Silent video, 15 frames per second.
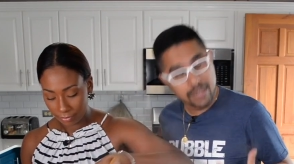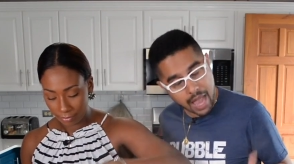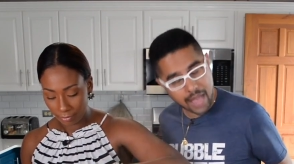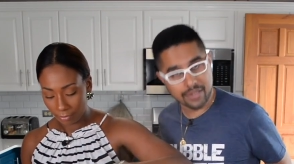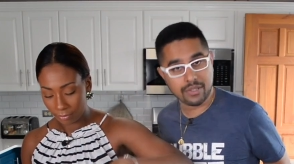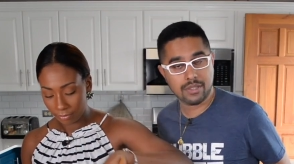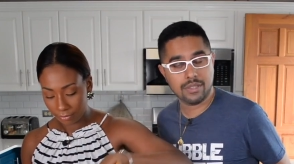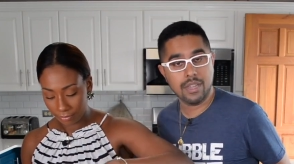
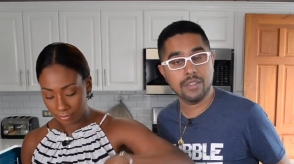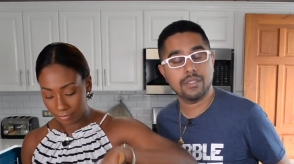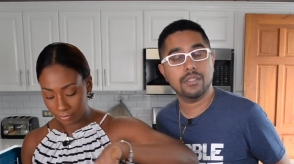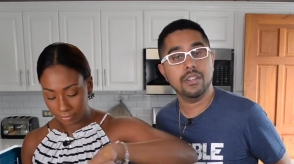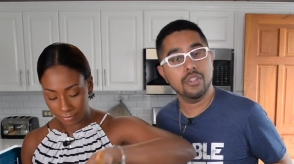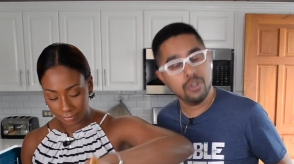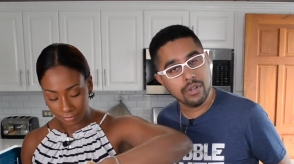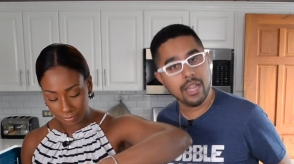Speaker 1: Yes, it's
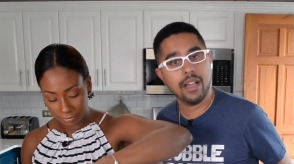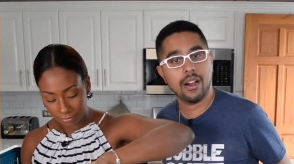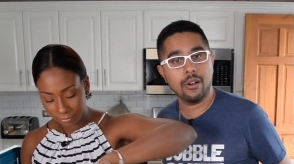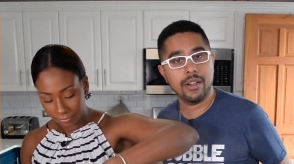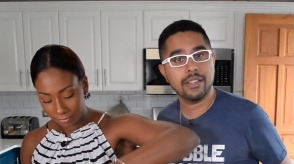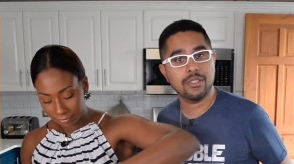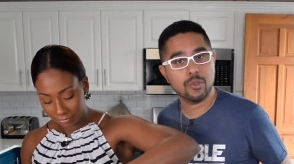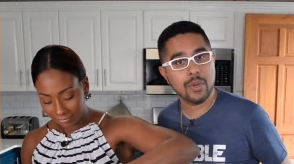the new year
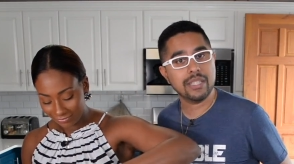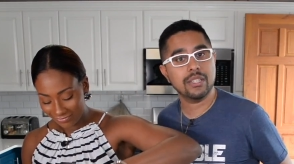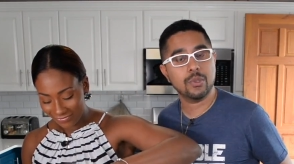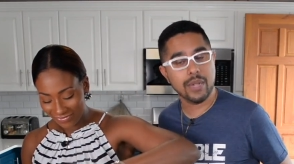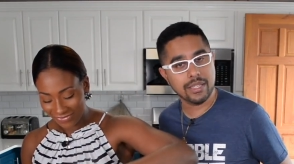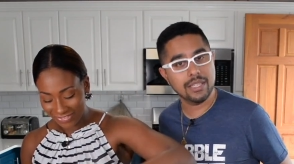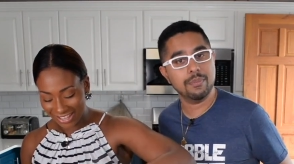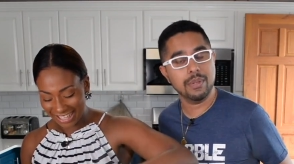going to
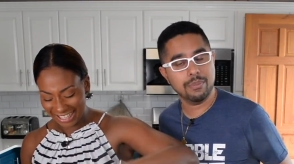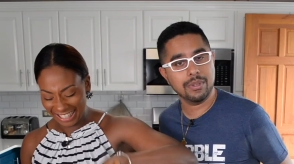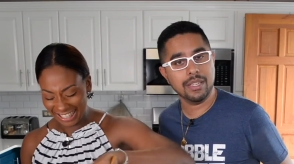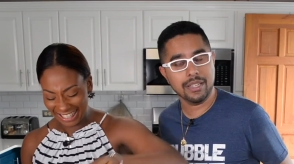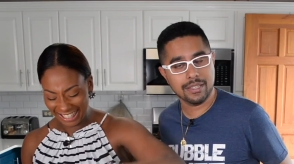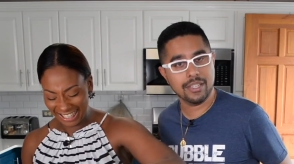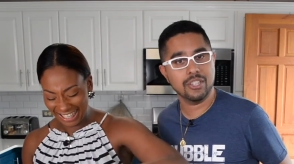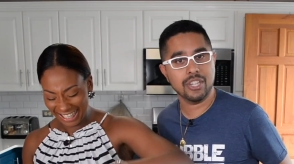2020, people,
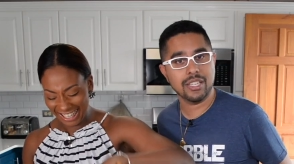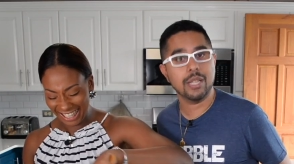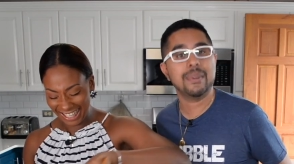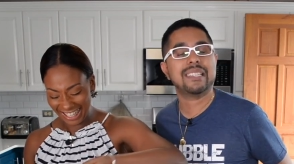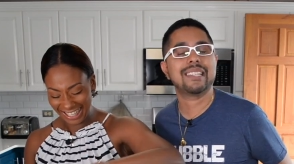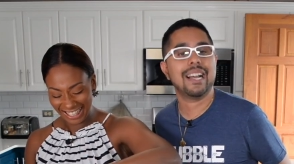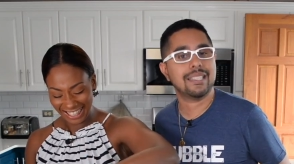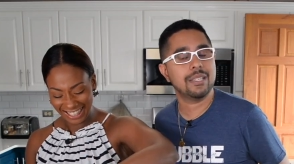ladies and gentlemen.
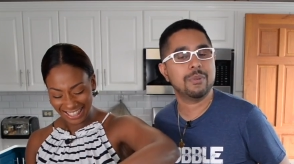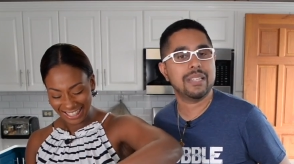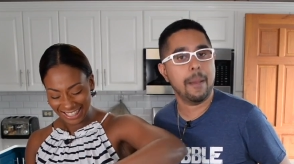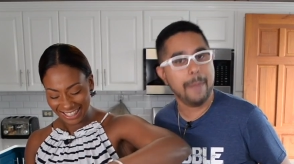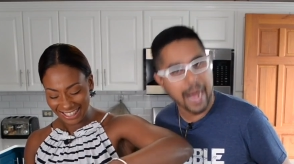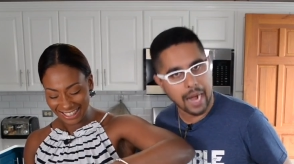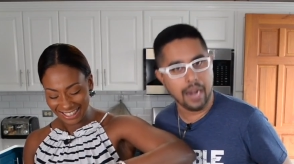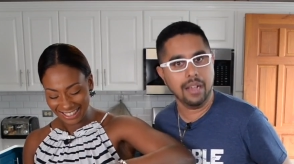We started with
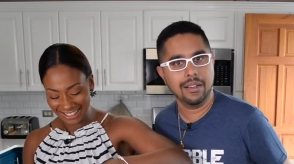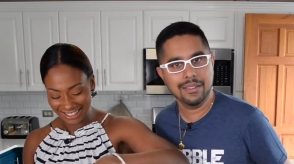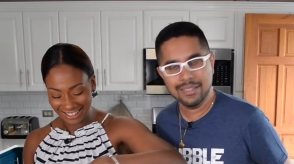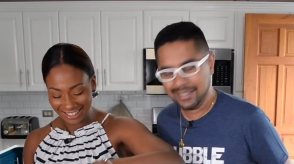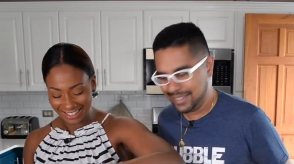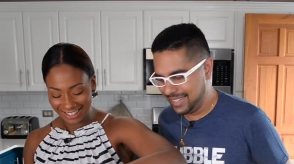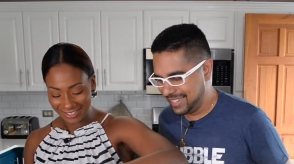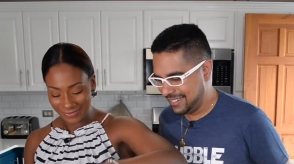a bang
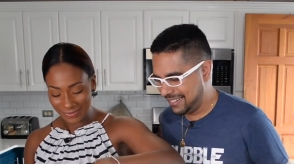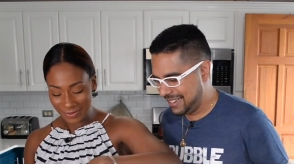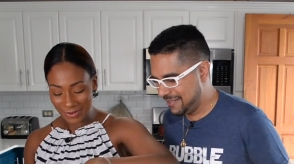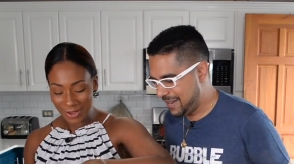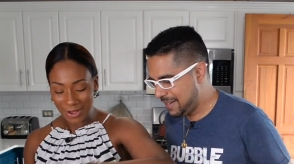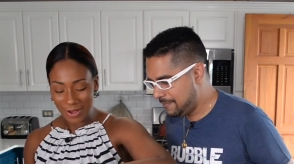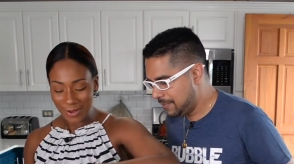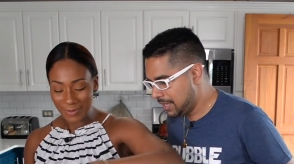you know what
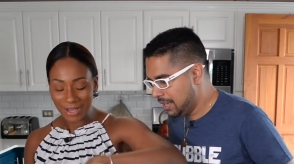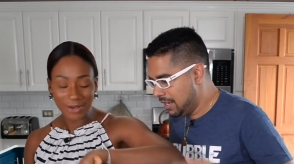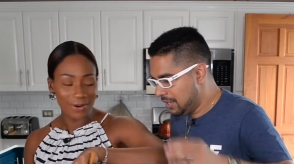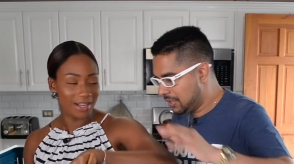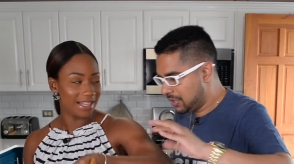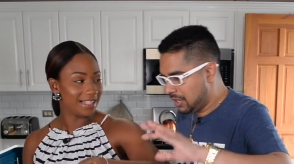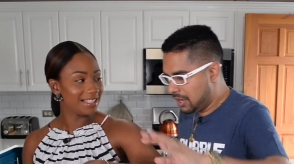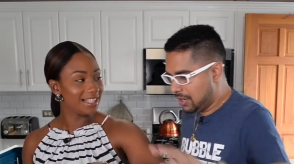I mean?
Speaker 2: We're
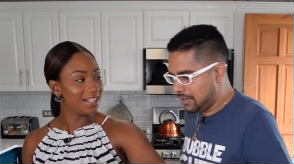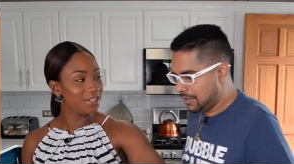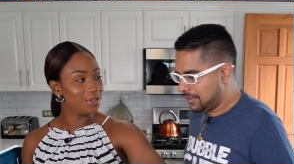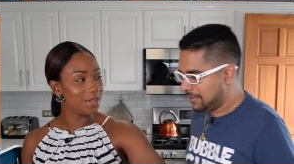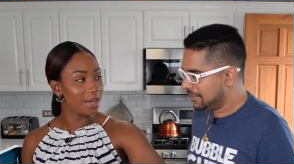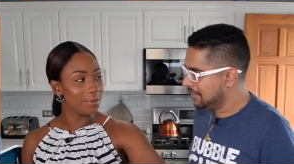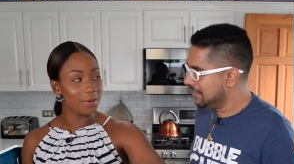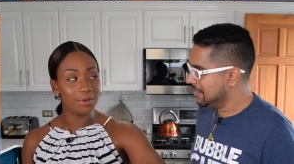going into the
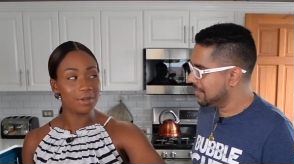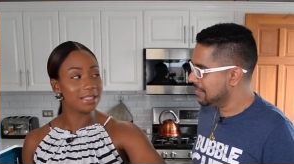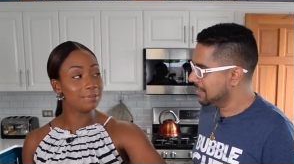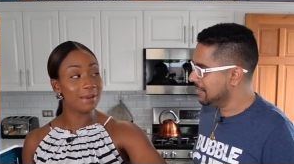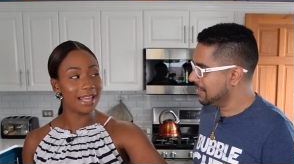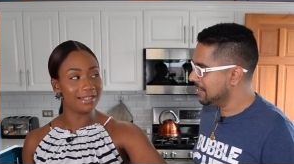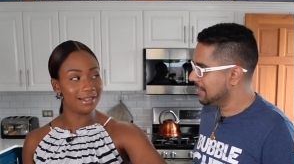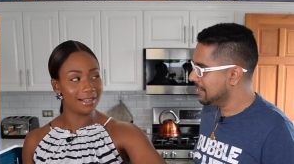new year with
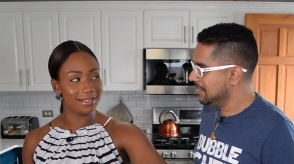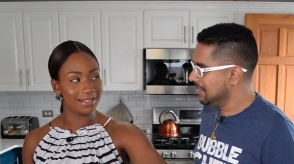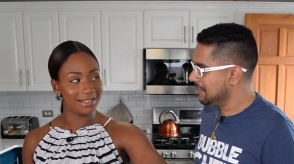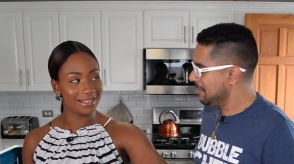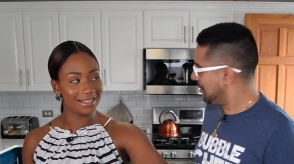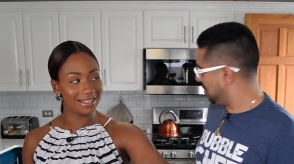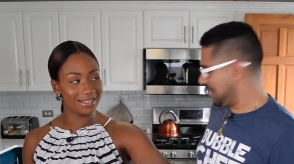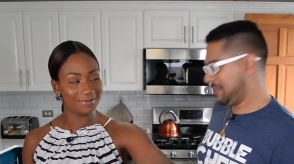
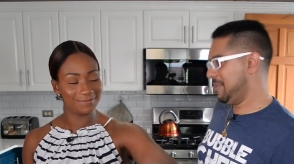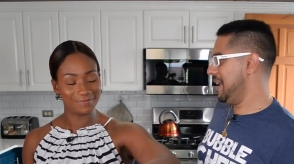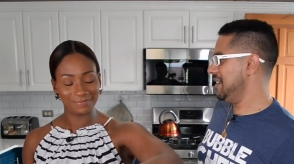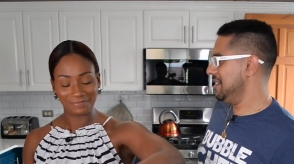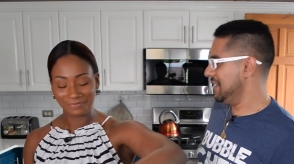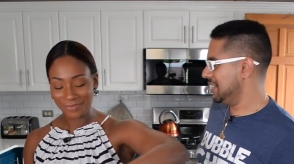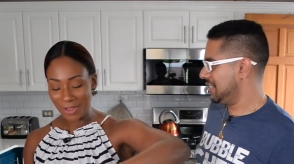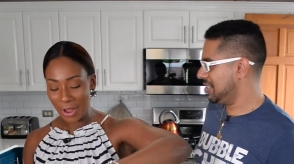resplendence.
Speaker 1: With
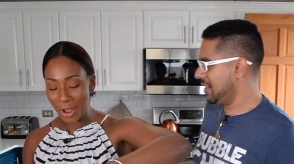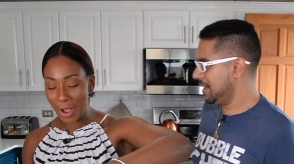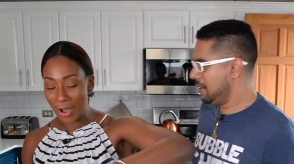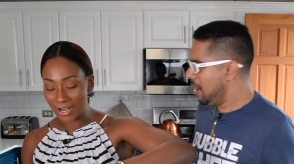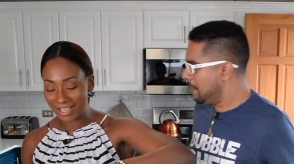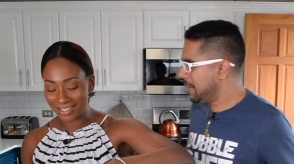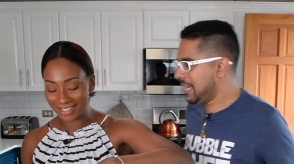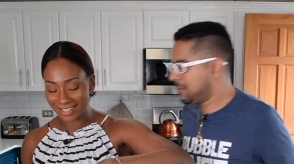resplendence. Shine.
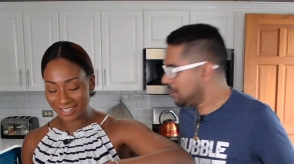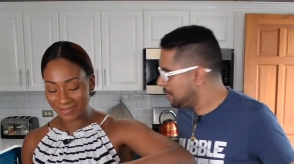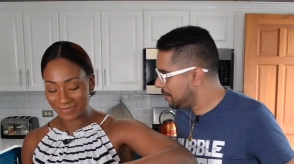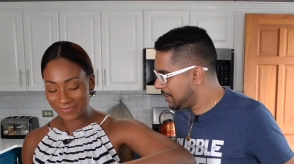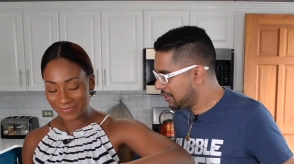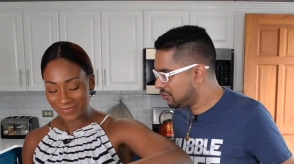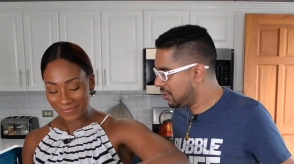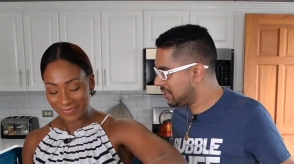Got it. But that's what
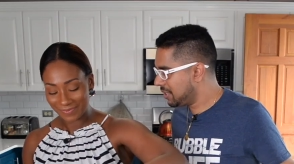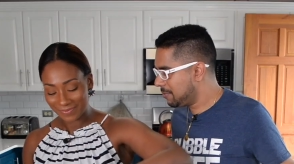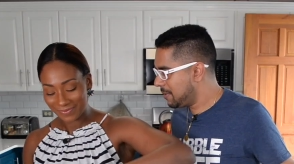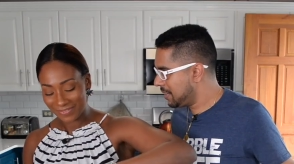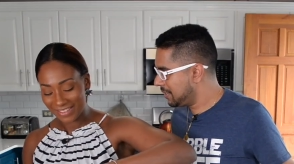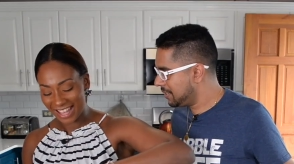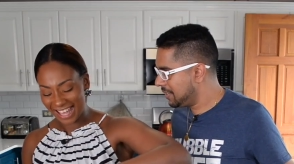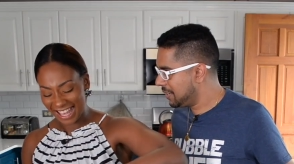people dress
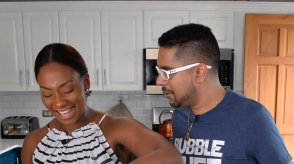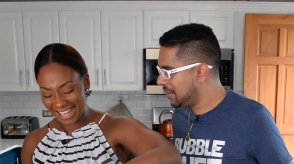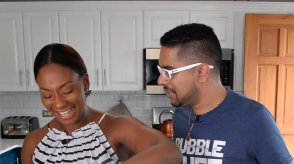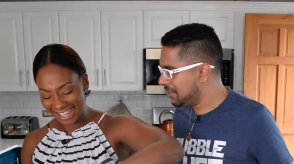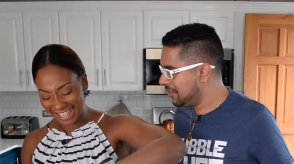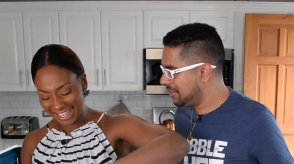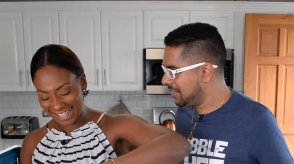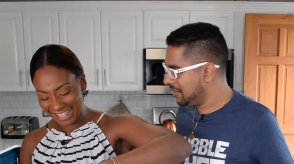up when they see they go
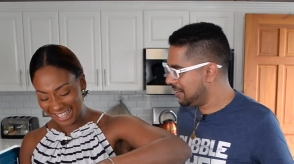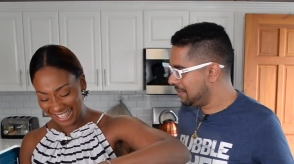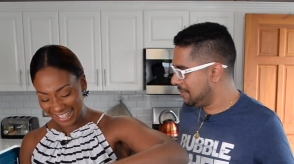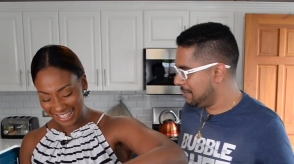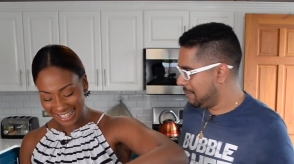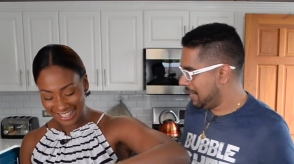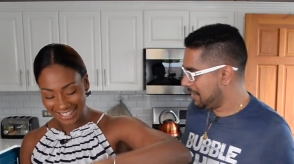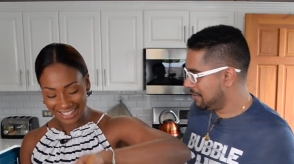into all the, the,
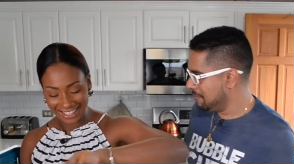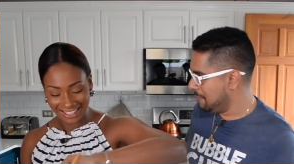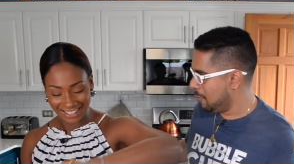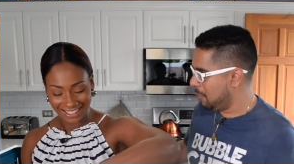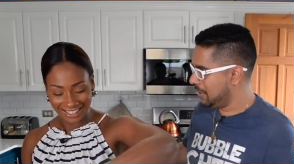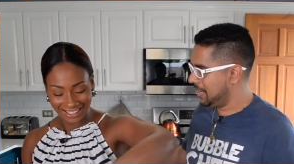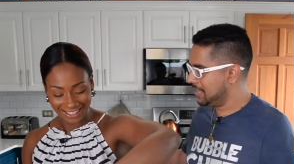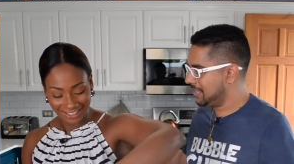the big,
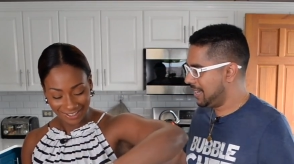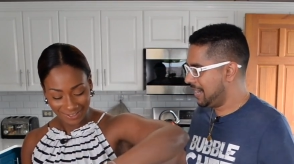oh, there's